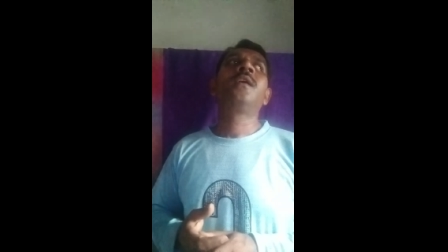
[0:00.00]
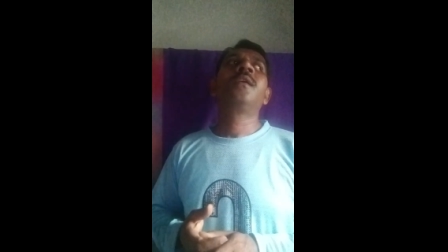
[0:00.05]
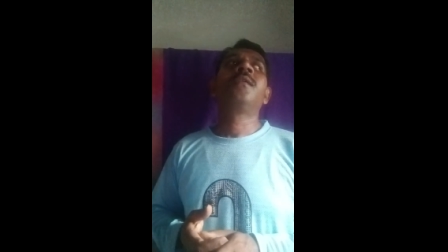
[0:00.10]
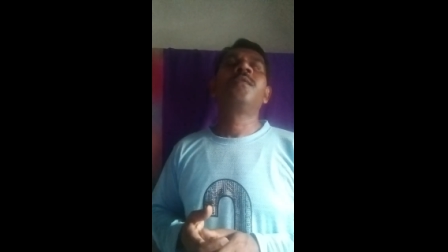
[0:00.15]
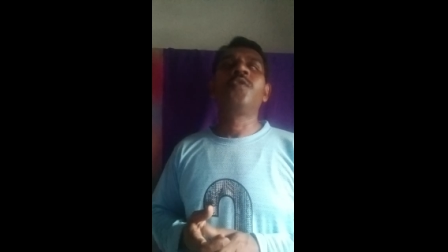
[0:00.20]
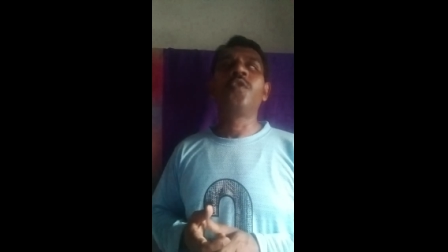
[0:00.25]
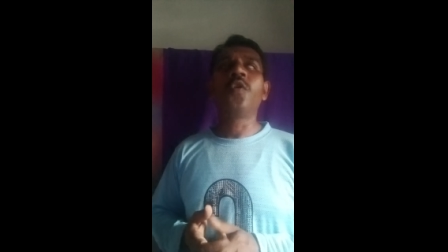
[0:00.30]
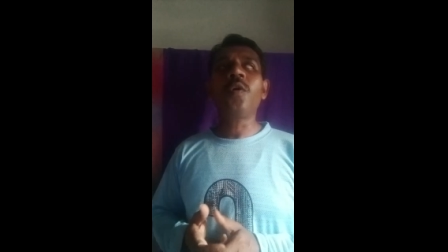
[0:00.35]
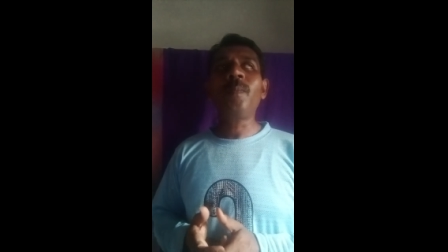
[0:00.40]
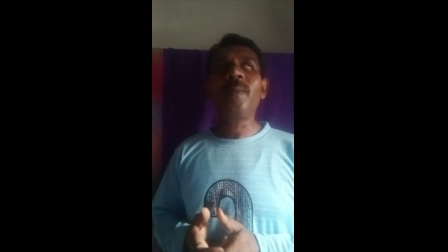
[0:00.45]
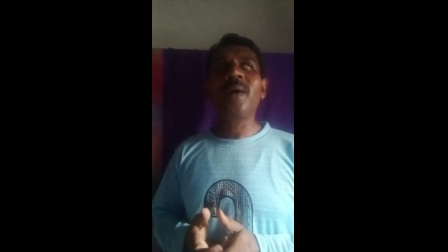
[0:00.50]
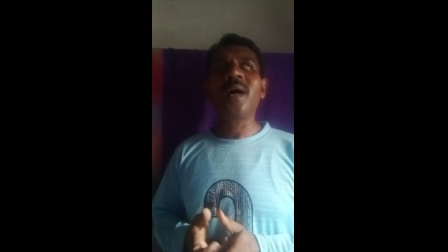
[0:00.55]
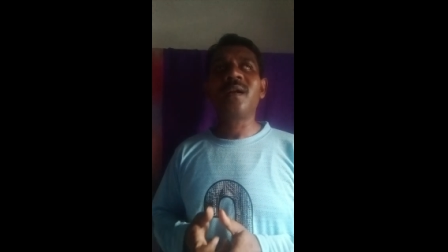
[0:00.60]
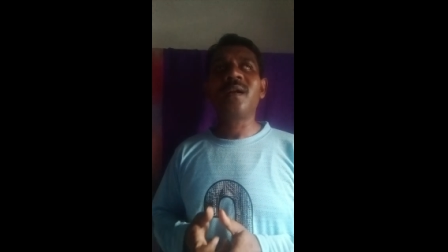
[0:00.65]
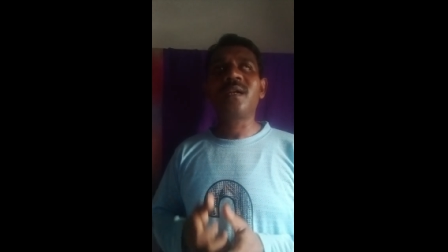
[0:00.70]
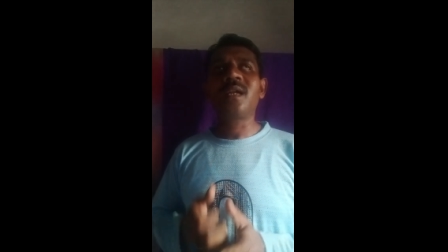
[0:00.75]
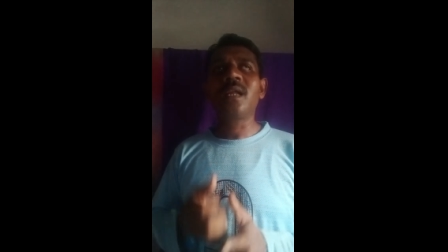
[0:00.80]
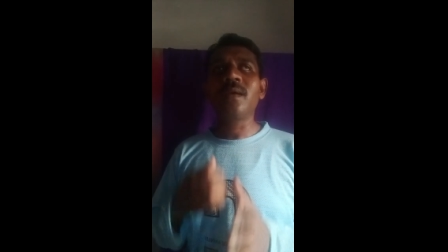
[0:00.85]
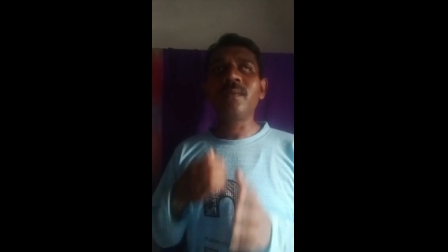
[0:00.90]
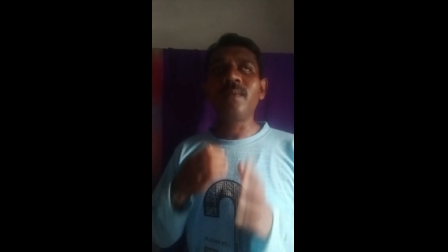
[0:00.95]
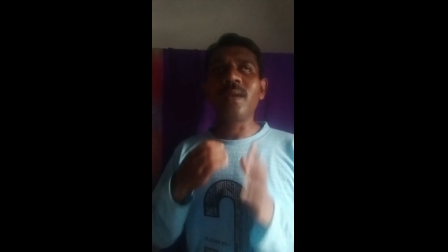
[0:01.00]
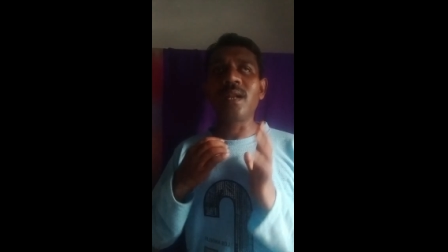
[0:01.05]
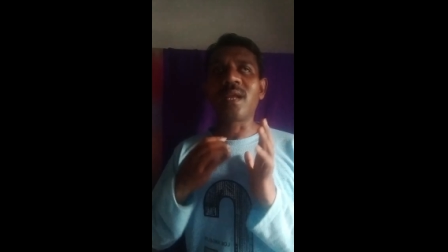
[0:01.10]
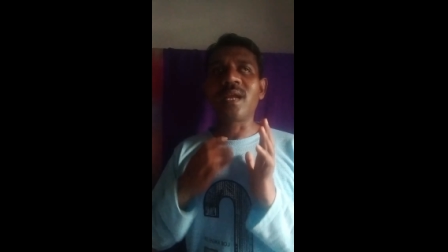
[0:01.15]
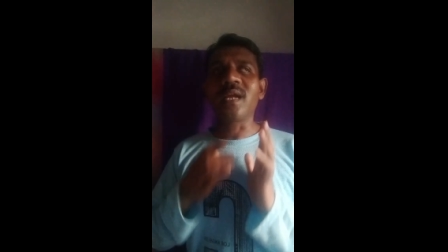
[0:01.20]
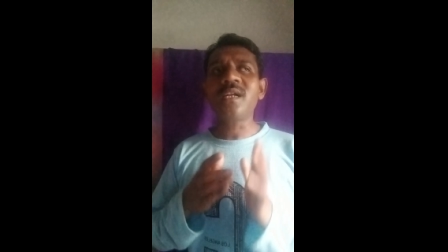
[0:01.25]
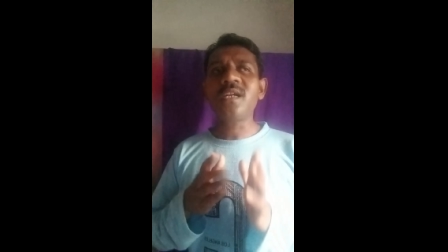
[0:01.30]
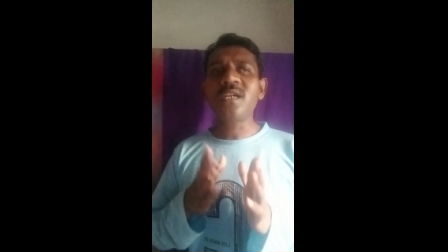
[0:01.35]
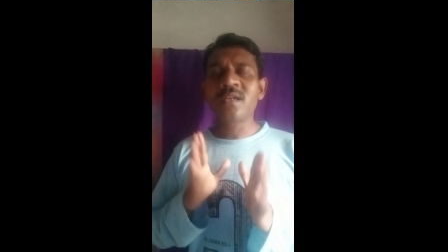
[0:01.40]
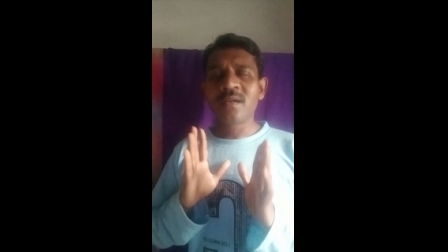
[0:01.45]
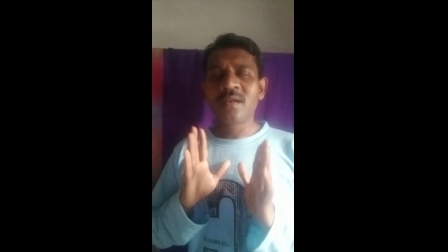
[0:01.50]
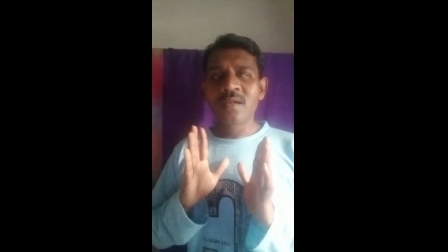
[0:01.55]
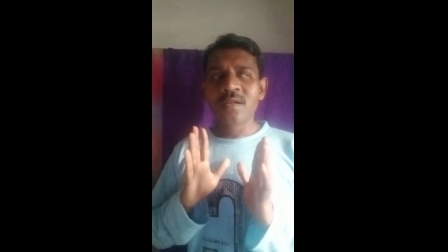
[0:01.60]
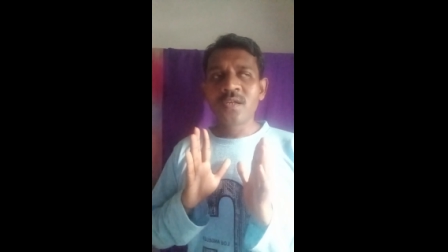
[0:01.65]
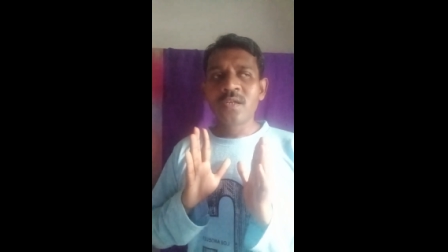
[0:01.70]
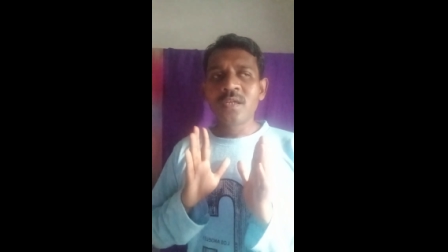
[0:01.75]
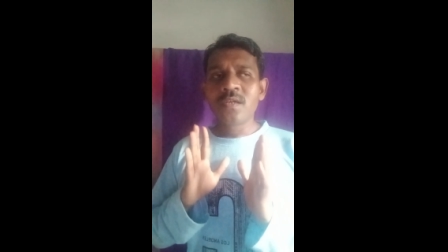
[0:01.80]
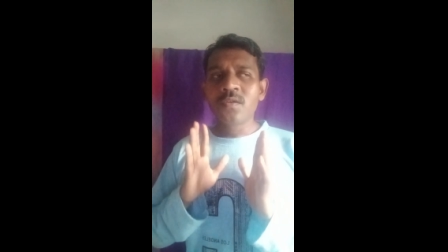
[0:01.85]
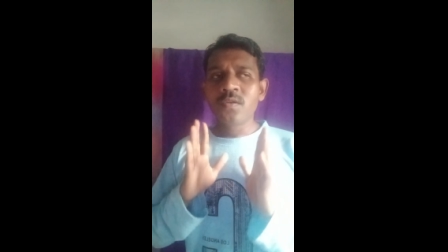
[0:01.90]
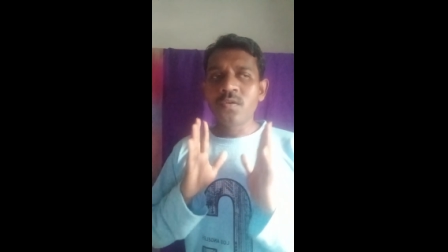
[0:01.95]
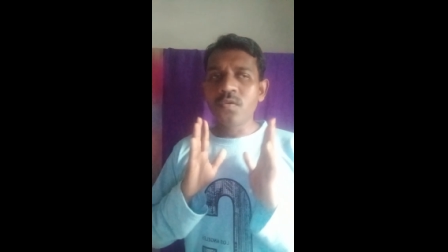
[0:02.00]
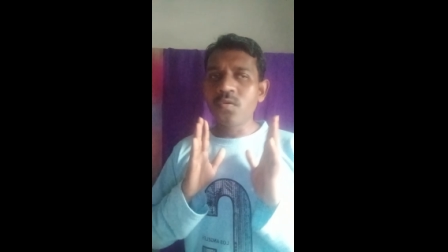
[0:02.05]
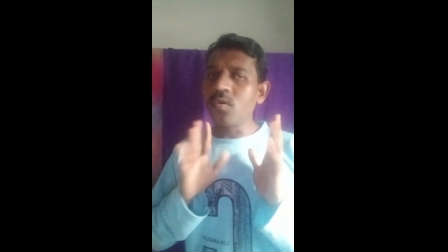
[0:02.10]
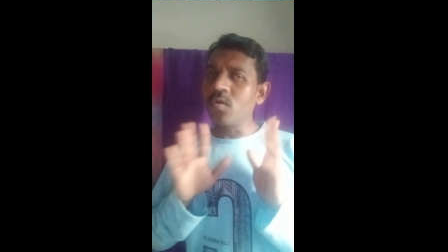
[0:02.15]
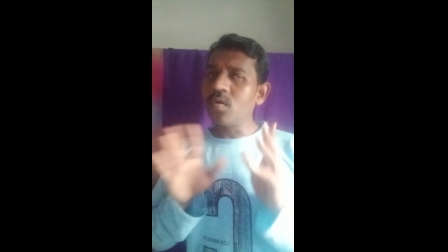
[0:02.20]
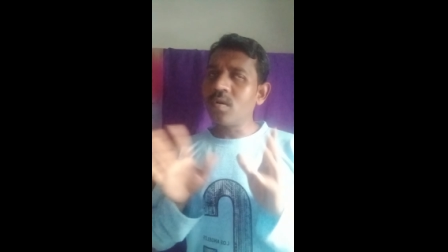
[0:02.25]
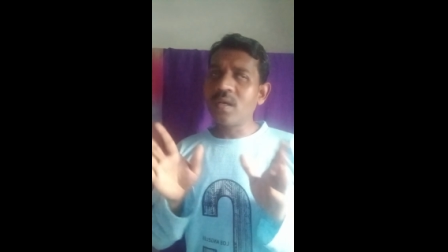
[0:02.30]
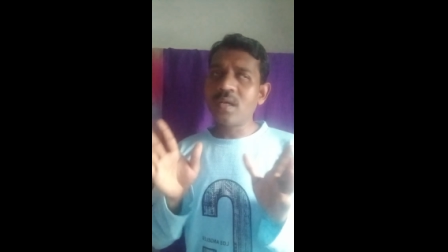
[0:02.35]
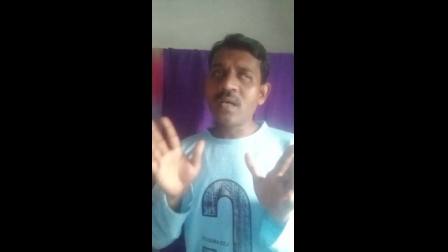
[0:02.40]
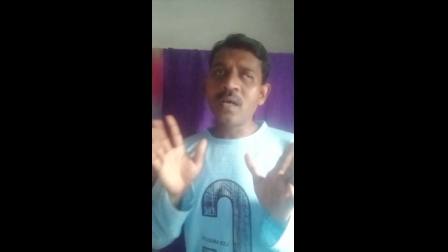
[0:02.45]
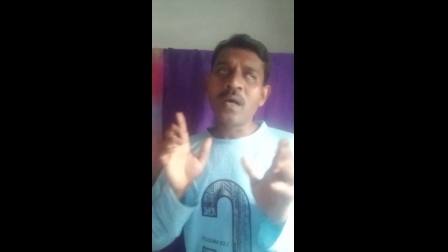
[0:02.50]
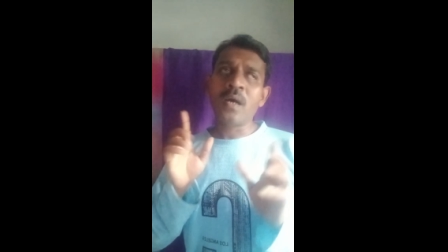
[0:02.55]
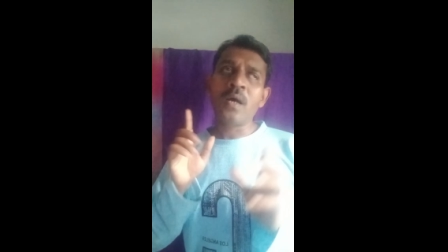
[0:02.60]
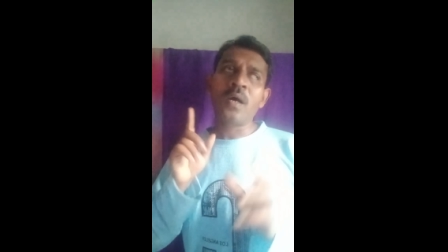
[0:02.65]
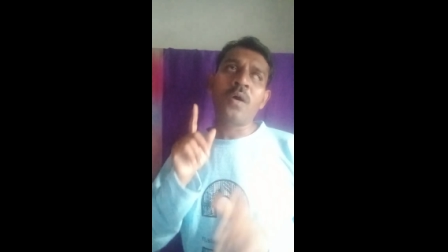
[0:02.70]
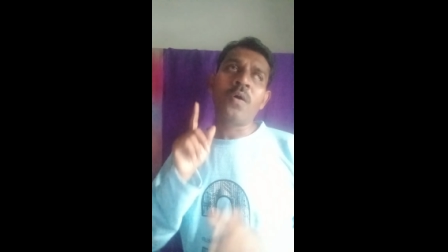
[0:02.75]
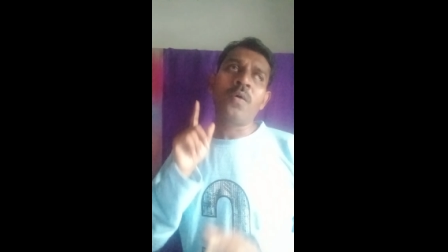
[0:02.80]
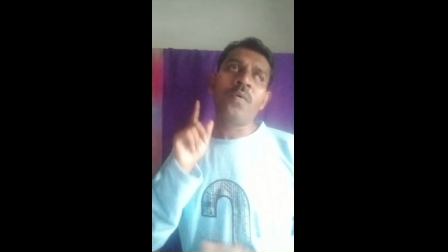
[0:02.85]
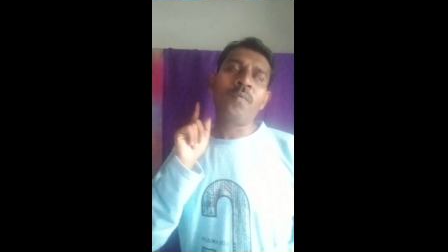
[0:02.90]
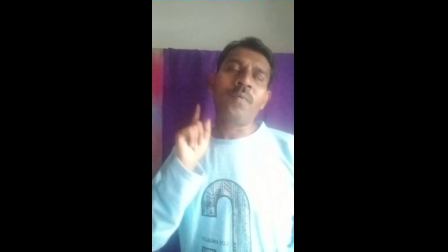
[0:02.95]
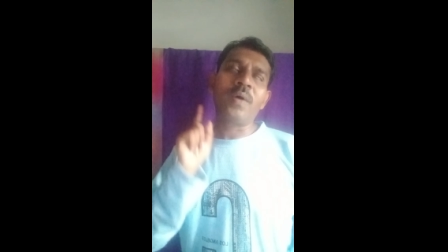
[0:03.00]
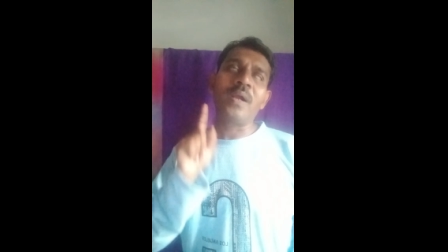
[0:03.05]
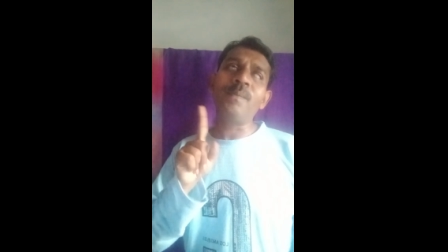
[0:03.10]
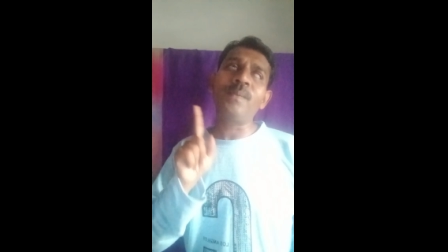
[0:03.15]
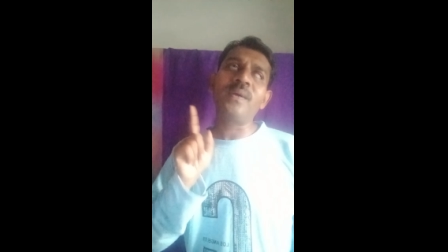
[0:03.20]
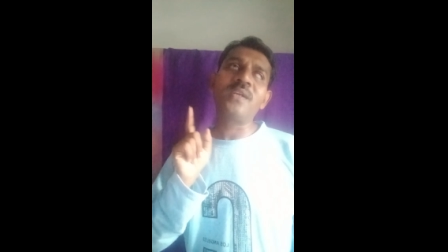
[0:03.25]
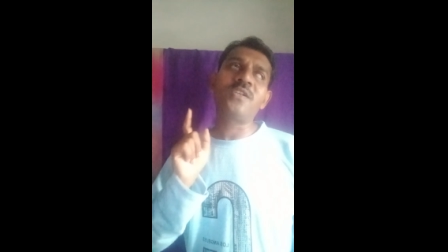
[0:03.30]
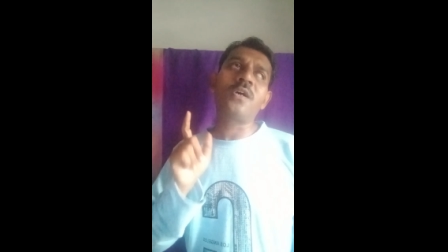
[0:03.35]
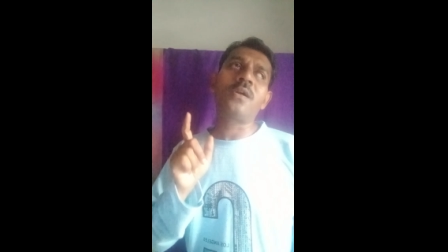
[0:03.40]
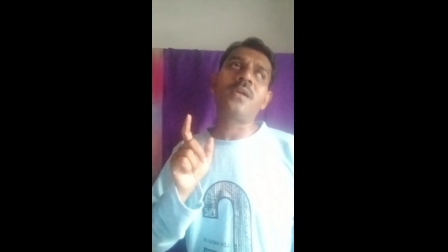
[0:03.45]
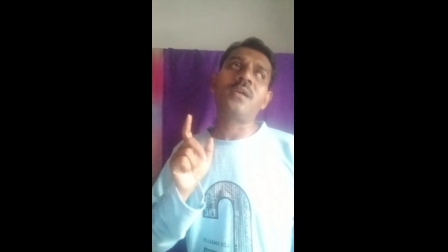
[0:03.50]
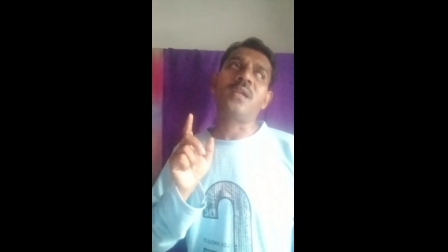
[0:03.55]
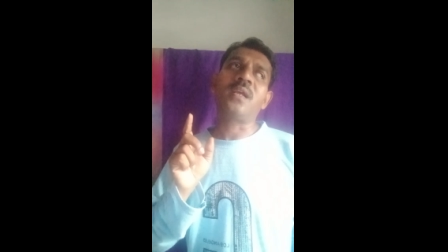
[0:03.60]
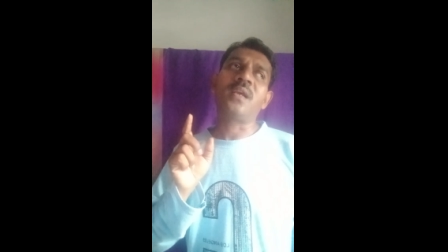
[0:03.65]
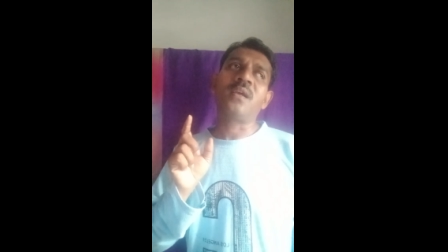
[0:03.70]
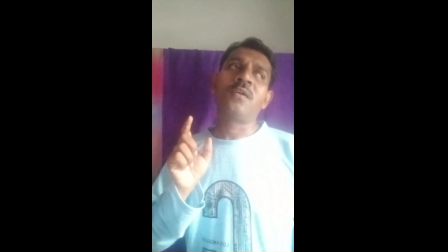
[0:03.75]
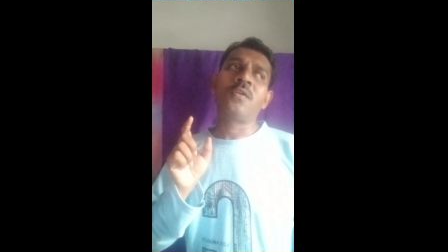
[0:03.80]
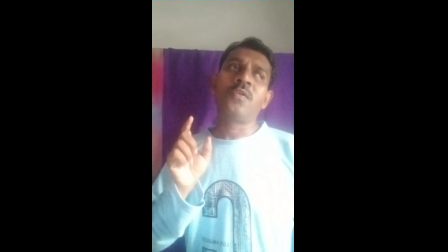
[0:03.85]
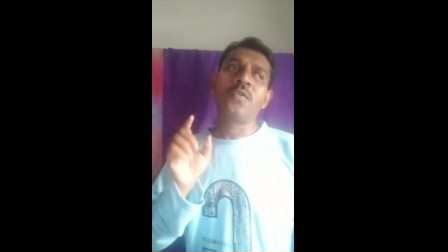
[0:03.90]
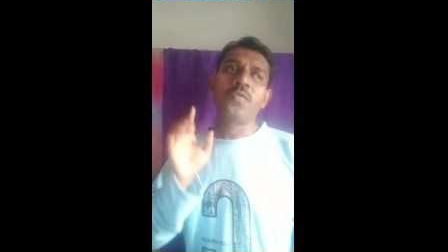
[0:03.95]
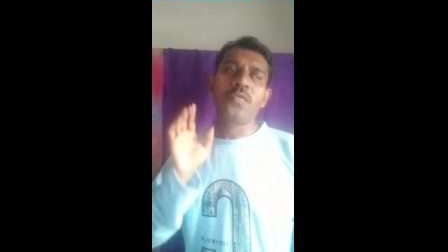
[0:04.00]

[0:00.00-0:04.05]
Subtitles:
no party will get one majority.